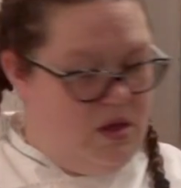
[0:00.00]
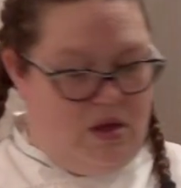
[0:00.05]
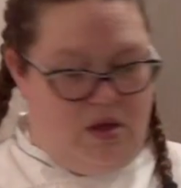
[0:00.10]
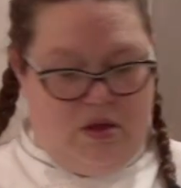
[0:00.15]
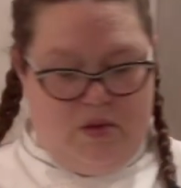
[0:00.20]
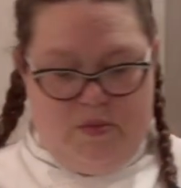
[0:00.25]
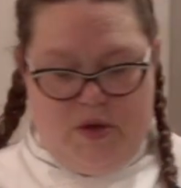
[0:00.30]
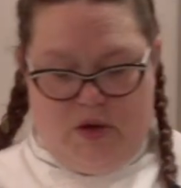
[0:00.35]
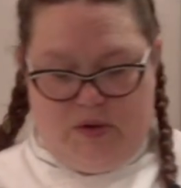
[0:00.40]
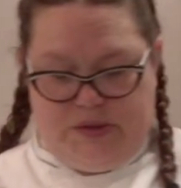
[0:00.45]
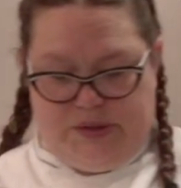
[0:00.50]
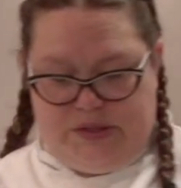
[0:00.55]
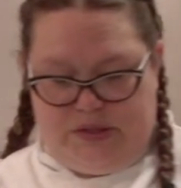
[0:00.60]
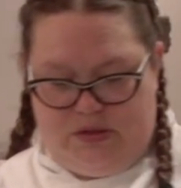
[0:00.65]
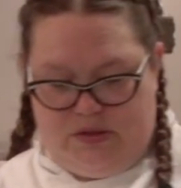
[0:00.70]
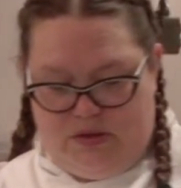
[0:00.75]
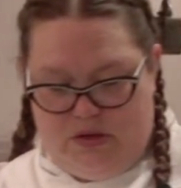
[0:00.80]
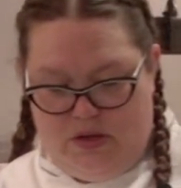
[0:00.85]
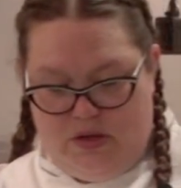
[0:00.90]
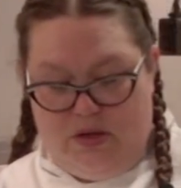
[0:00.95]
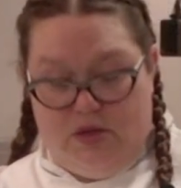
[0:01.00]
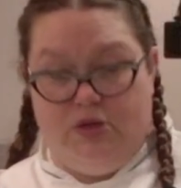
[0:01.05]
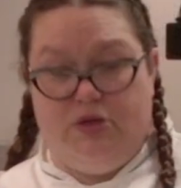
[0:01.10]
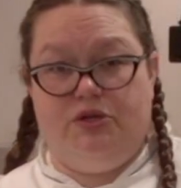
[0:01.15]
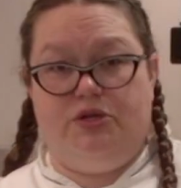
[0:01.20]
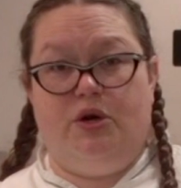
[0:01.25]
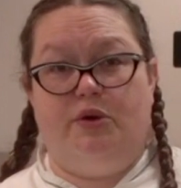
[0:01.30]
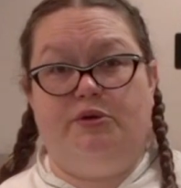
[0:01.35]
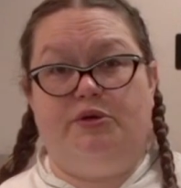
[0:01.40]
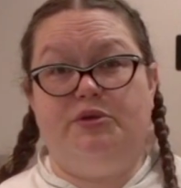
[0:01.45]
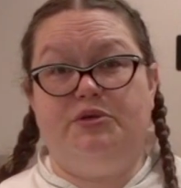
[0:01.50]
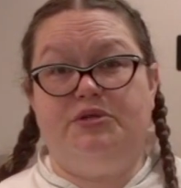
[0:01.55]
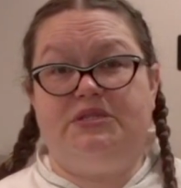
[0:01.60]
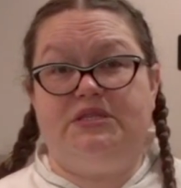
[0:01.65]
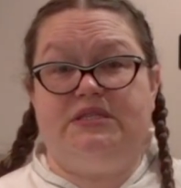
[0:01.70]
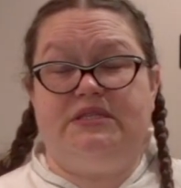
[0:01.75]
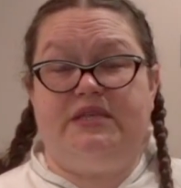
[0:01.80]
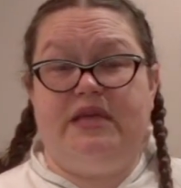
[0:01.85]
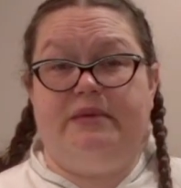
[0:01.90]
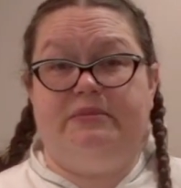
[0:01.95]
Almost. Don't use
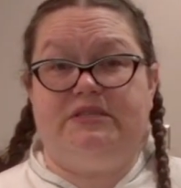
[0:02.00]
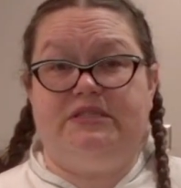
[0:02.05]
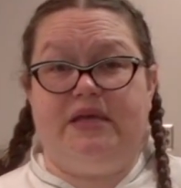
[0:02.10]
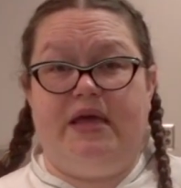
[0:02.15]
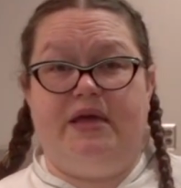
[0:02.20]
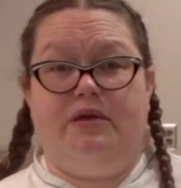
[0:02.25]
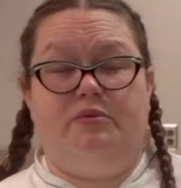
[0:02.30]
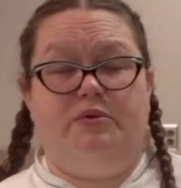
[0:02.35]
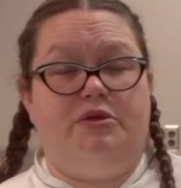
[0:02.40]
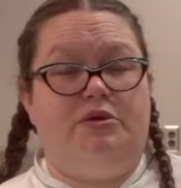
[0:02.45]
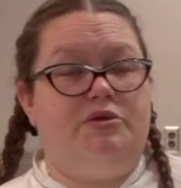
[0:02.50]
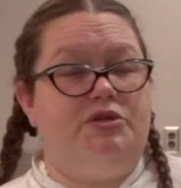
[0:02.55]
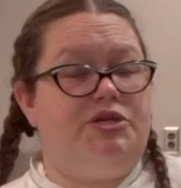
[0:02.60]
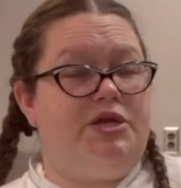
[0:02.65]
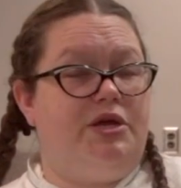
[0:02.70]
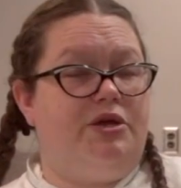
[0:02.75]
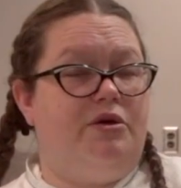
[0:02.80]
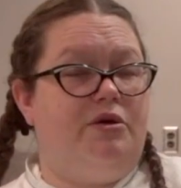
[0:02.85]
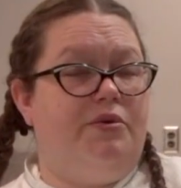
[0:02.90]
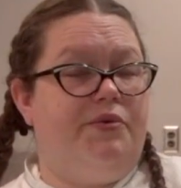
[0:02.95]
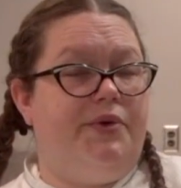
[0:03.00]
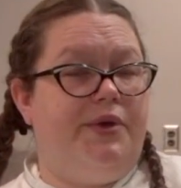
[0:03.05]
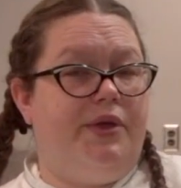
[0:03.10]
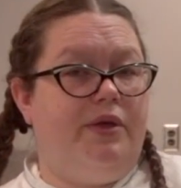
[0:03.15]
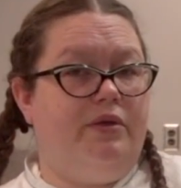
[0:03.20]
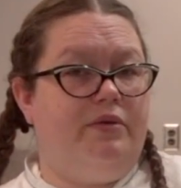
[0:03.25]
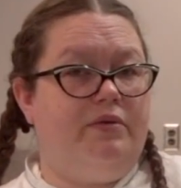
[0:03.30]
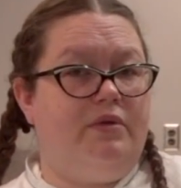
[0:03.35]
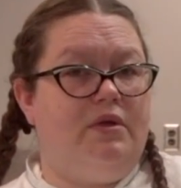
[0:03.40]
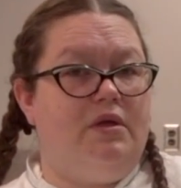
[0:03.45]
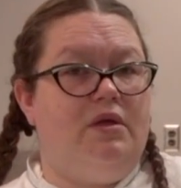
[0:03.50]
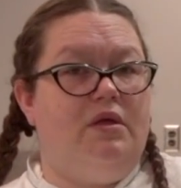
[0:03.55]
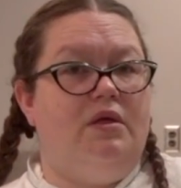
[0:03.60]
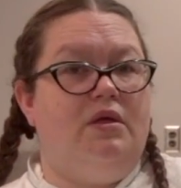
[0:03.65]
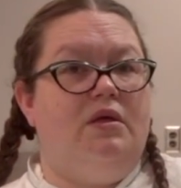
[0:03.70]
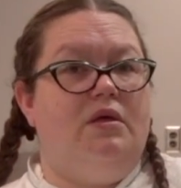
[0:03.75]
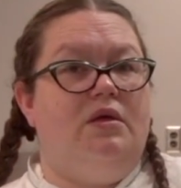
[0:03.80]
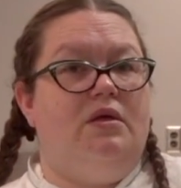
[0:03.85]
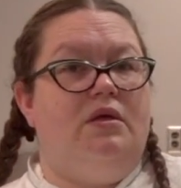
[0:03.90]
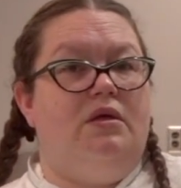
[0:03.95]
the same side when you check your oil
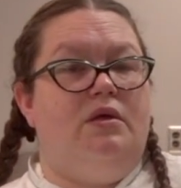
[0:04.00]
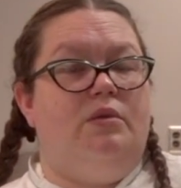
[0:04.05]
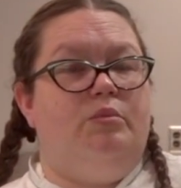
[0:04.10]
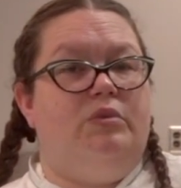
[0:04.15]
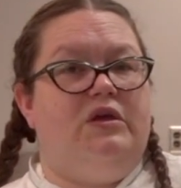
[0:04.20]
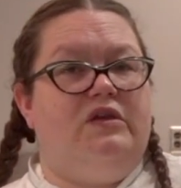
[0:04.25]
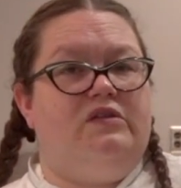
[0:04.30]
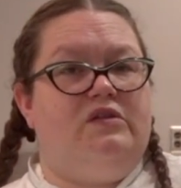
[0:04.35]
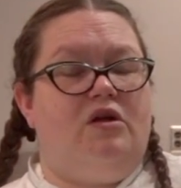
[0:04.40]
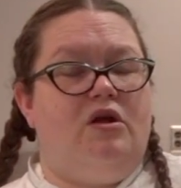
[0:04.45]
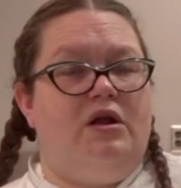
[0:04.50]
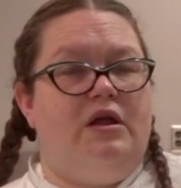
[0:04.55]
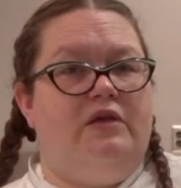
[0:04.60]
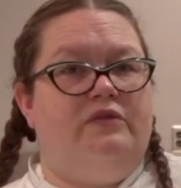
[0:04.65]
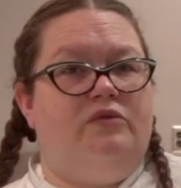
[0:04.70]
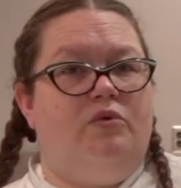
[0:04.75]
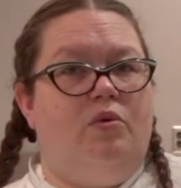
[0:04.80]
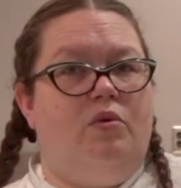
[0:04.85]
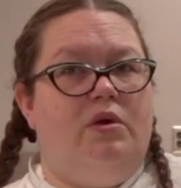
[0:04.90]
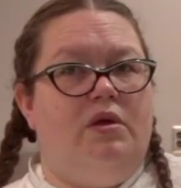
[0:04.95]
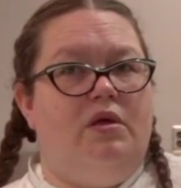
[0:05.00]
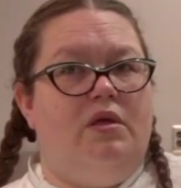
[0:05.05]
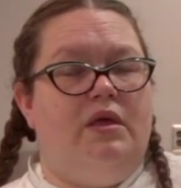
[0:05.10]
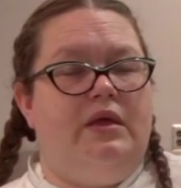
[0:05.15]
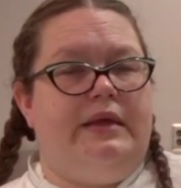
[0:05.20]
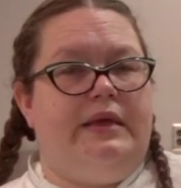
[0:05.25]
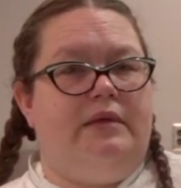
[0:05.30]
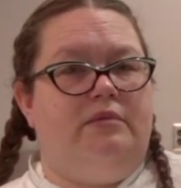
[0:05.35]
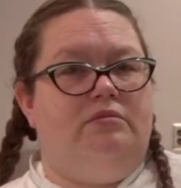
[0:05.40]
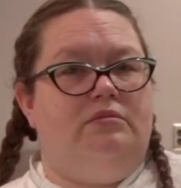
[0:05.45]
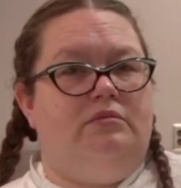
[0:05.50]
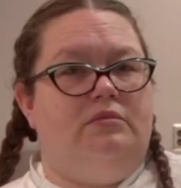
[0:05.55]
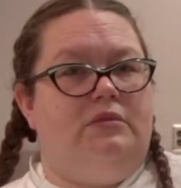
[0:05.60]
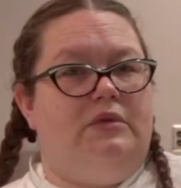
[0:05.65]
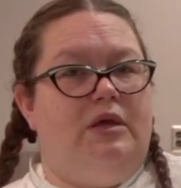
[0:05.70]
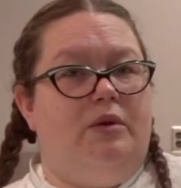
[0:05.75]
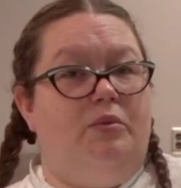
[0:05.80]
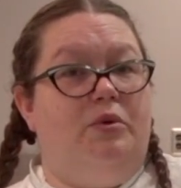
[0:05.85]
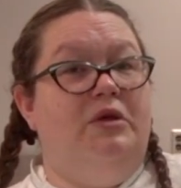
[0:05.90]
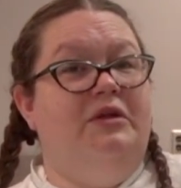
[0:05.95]
because it already has oil on it.
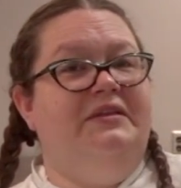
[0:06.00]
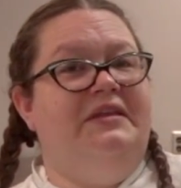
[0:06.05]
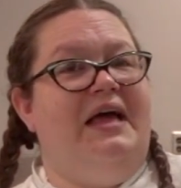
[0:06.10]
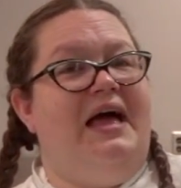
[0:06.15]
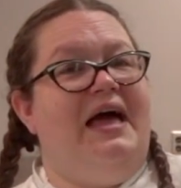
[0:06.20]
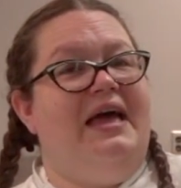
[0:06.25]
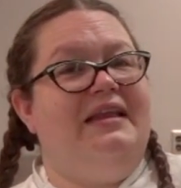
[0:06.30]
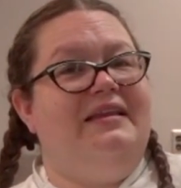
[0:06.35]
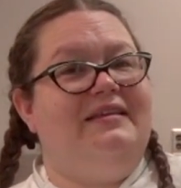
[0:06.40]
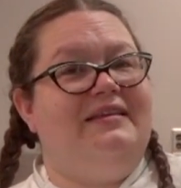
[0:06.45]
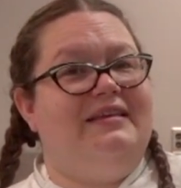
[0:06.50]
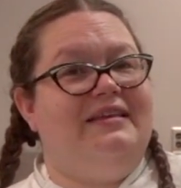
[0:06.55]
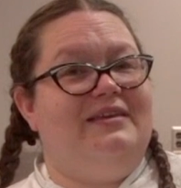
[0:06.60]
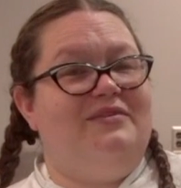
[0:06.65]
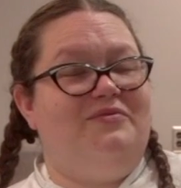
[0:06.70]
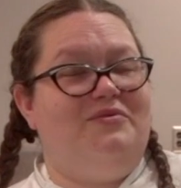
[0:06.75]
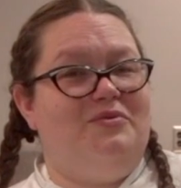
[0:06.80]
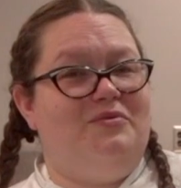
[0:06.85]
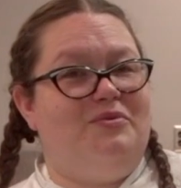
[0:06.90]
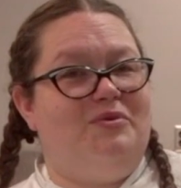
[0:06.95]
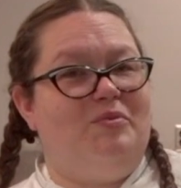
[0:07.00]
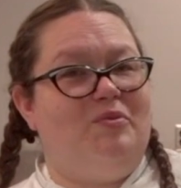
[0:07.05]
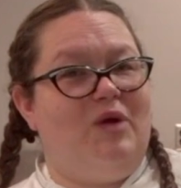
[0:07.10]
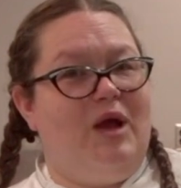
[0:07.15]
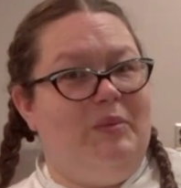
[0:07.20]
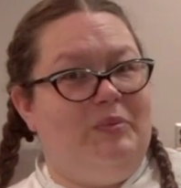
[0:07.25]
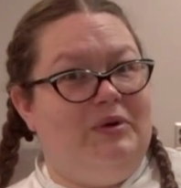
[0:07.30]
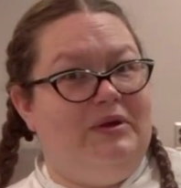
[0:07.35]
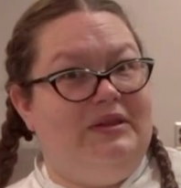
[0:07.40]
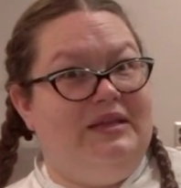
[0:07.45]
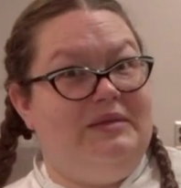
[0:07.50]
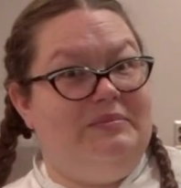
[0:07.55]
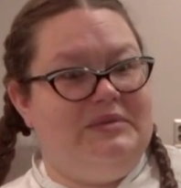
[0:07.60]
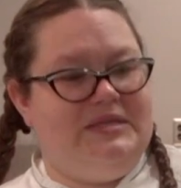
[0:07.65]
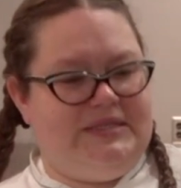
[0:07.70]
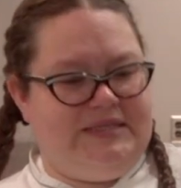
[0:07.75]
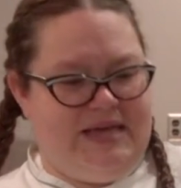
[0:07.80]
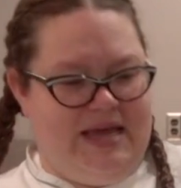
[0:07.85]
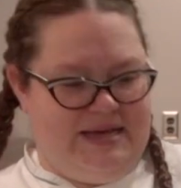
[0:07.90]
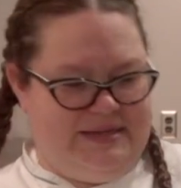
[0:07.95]
It will not give you the proper
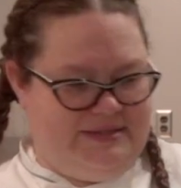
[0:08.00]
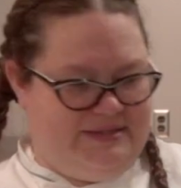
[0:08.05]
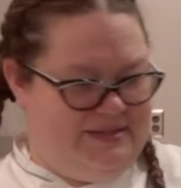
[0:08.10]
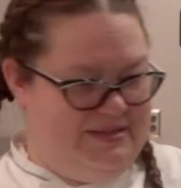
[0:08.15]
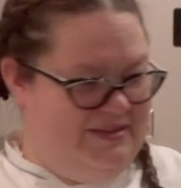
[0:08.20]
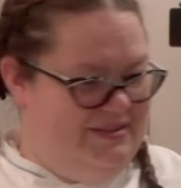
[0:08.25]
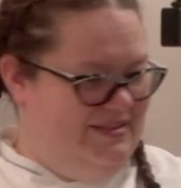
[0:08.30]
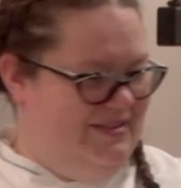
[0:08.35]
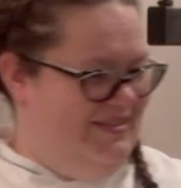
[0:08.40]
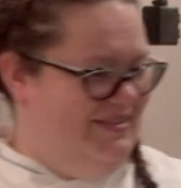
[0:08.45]
litmus test.